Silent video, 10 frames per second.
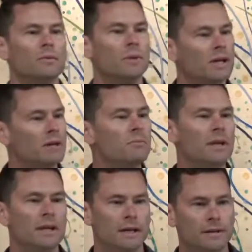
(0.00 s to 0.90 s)
we
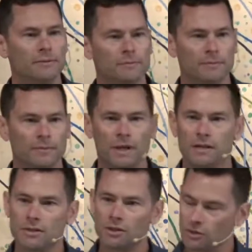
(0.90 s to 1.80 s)
committed
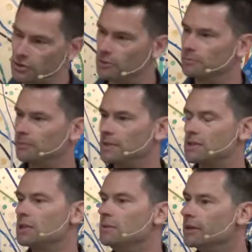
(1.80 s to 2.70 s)
as a group, as
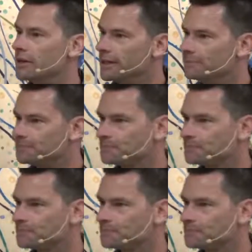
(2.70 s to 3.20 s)
a community,